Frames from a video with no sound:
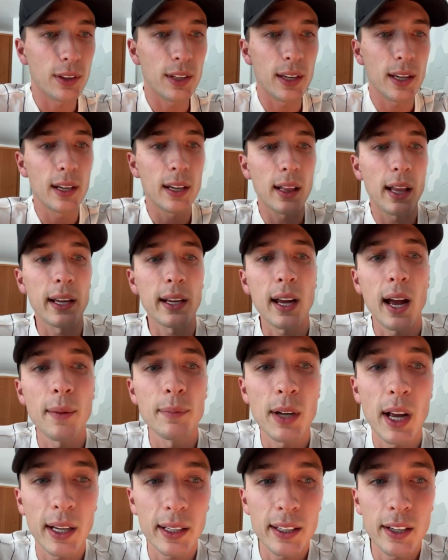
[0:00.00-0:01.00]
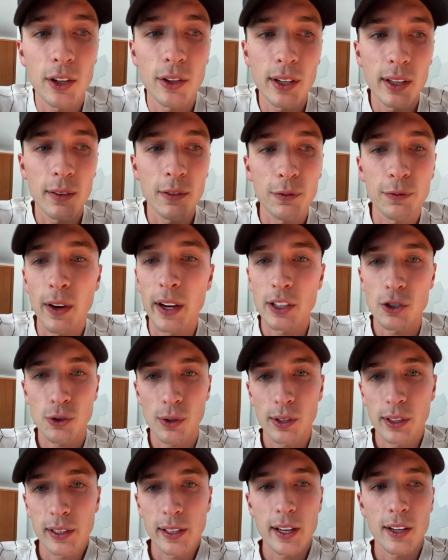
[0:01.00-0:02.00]
that's your thing. Like, I'm not here to
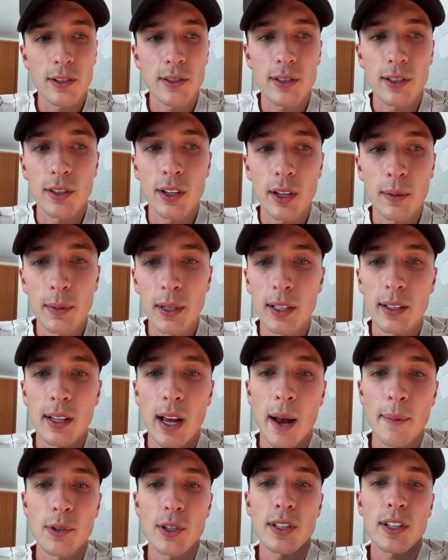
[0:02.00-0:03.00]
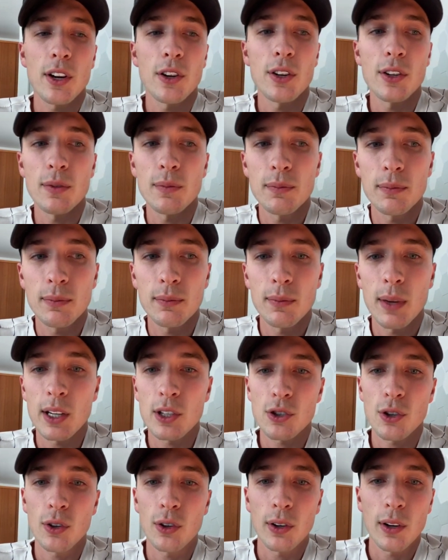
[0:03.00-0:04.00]
fight trillionaires, you know what I mean? I'm just here to
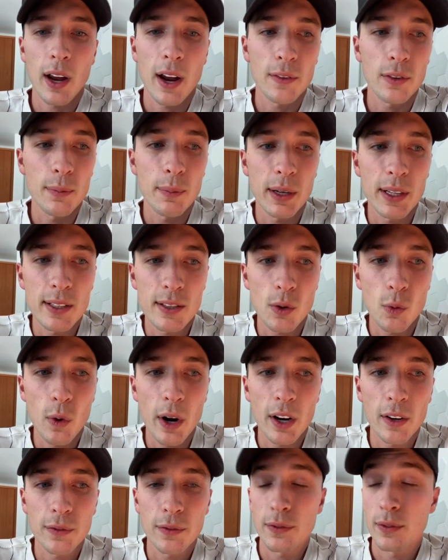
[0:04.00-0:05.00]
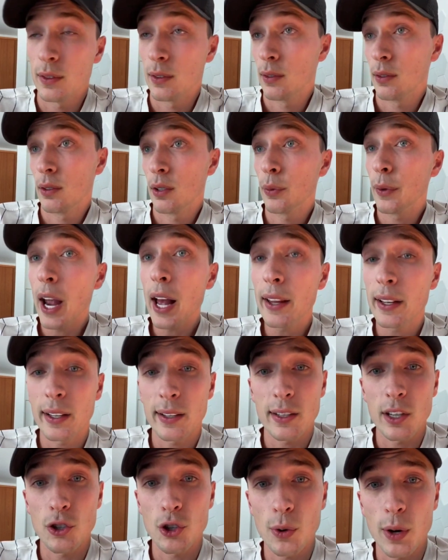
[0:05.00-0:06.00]
make sure everybody's aware of the
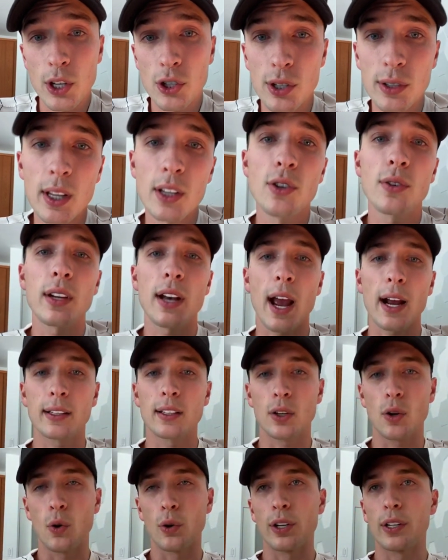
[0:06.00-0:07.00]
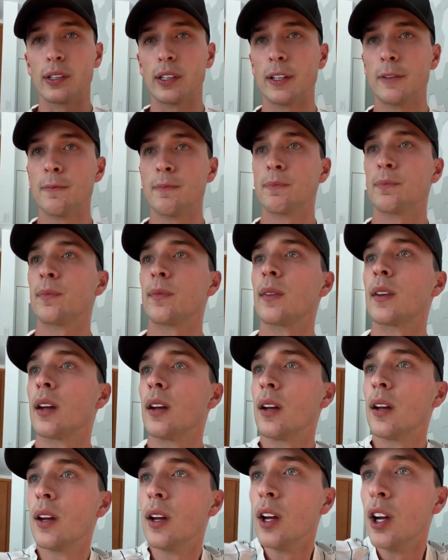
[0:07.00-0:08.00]
reality of the situation. Then you can act accordingly.
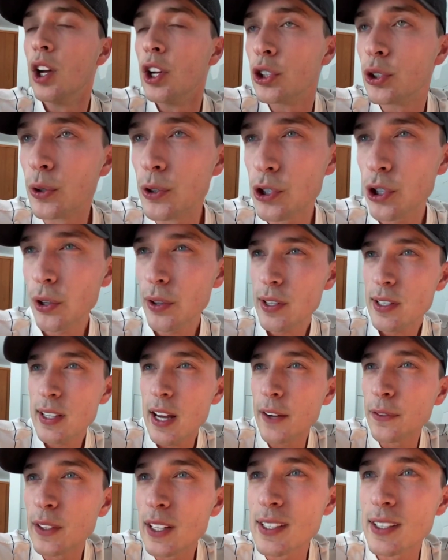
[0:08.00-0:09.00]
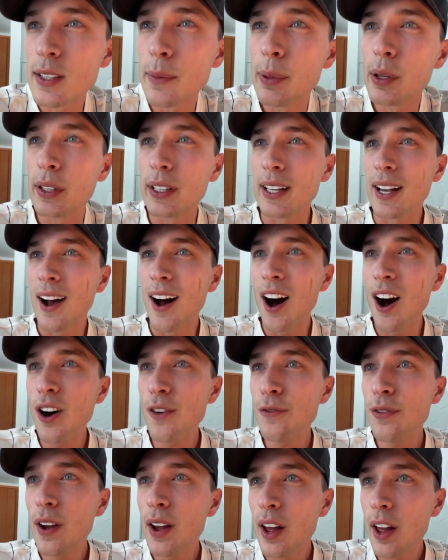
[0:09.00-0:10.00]
To ensure the safety and stability
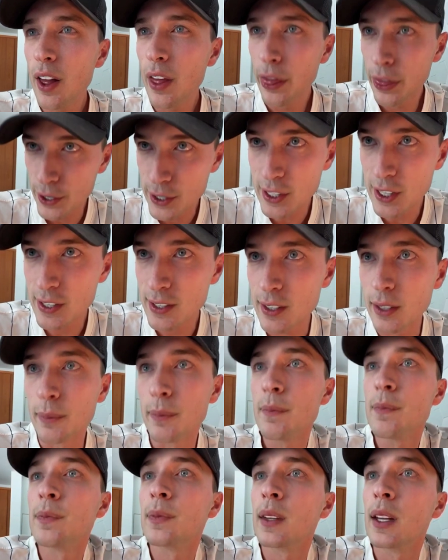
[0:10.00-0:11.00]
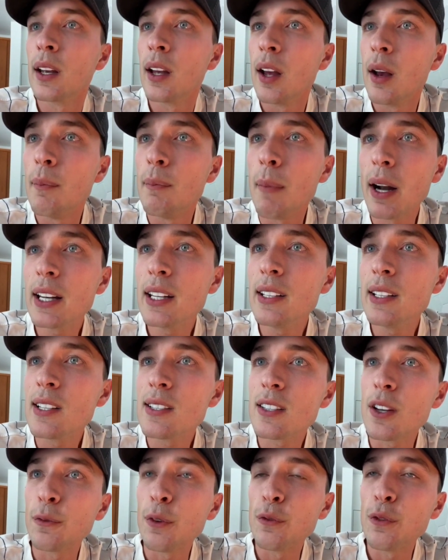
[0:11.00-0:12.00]
of the system, money
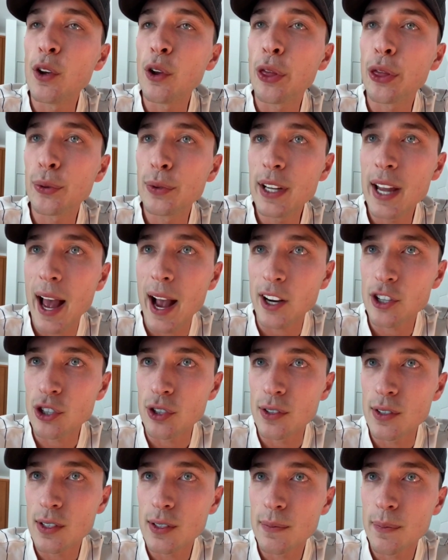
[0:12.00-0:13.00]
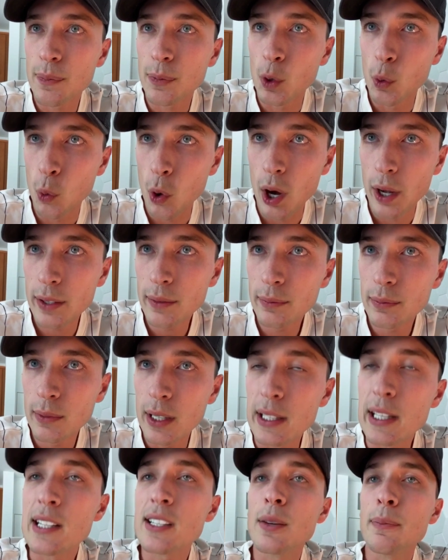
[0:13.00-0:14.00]
needs to fulfill 3 actions.
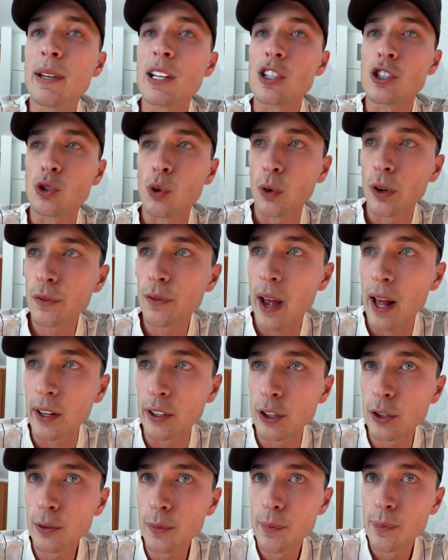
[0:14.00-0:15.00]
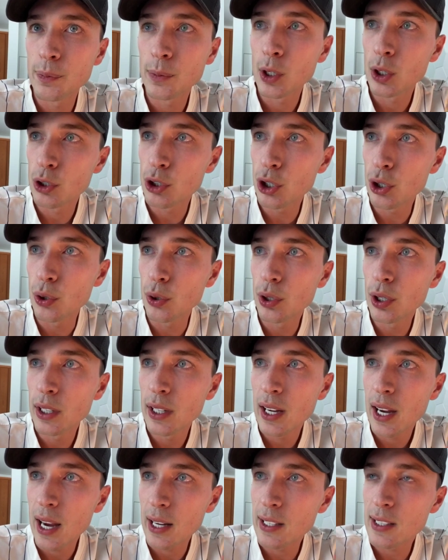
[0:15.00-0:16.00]
1, it needs to be a store of value.
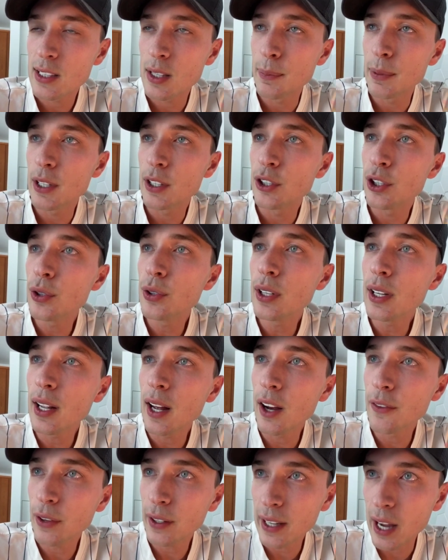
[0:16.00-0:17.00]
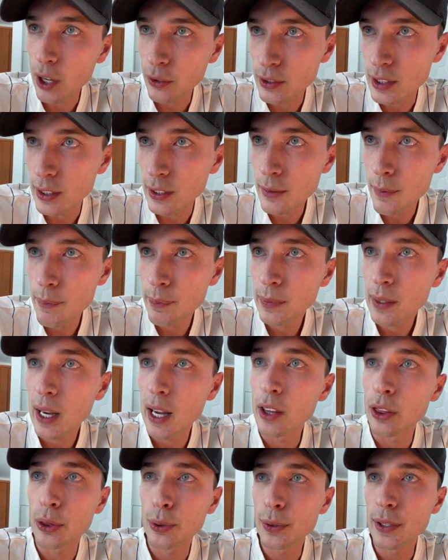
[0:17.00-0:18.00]
2, it needs to be a unit of accounting.
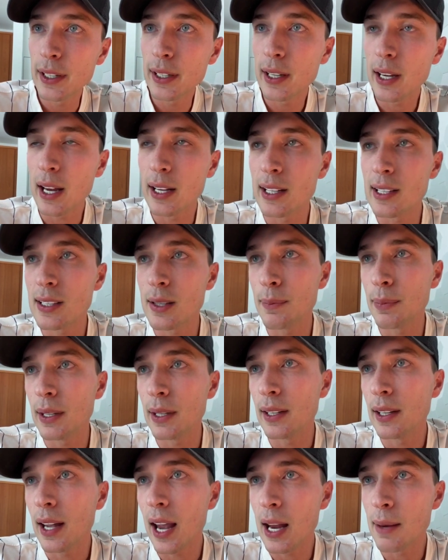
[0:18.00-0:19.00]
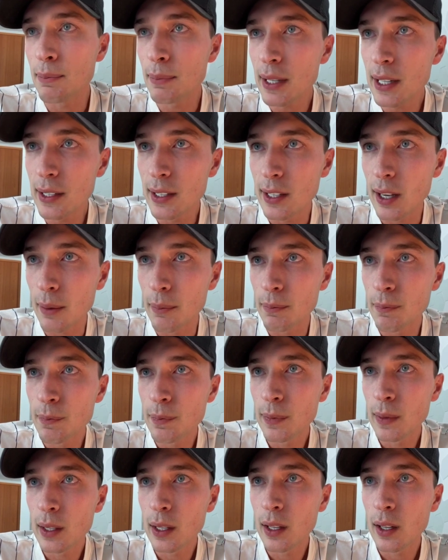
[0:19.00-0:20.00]
And 3, it needs to be a
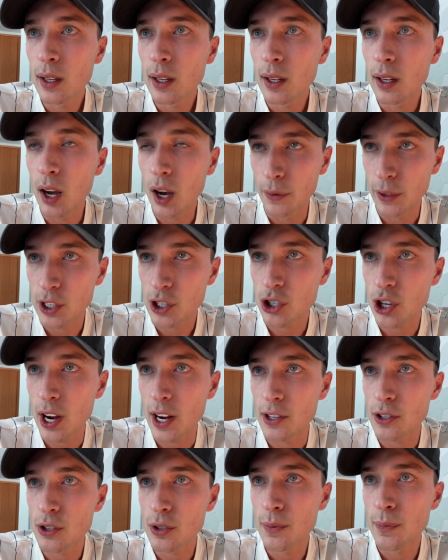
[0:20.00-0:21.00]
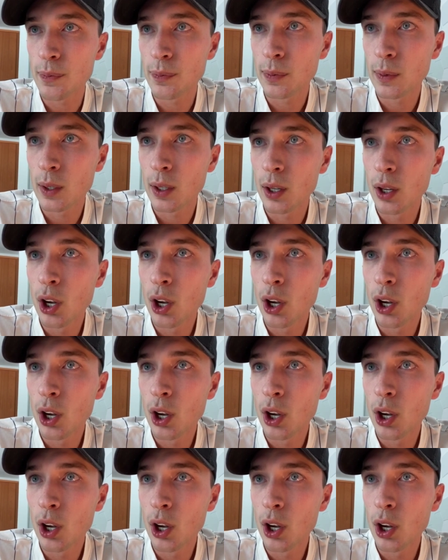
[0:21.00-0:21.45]
medium of exchange.